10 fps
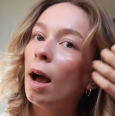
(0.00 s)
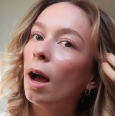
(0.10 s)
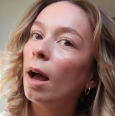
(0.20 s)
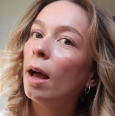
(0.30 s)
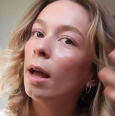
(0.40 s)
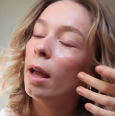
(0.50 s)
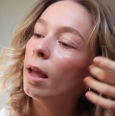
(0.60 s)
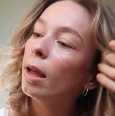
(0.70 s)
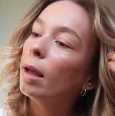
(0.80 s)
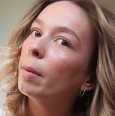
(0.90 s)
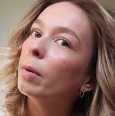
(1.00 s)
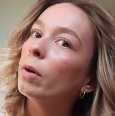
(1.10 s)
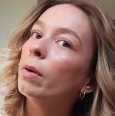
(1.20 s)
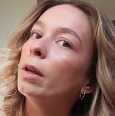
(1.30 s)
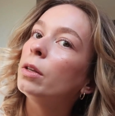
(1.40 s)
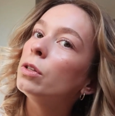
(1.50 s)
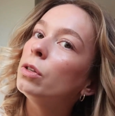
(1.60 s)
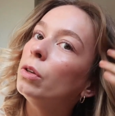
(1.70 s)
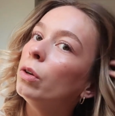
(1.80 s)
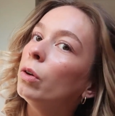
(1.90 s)
I am going
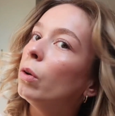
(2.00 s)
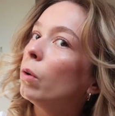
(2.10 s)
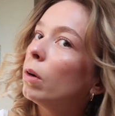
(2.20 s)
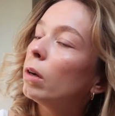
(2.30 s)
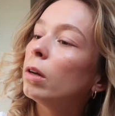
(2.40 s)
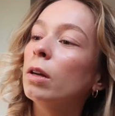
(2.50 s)
to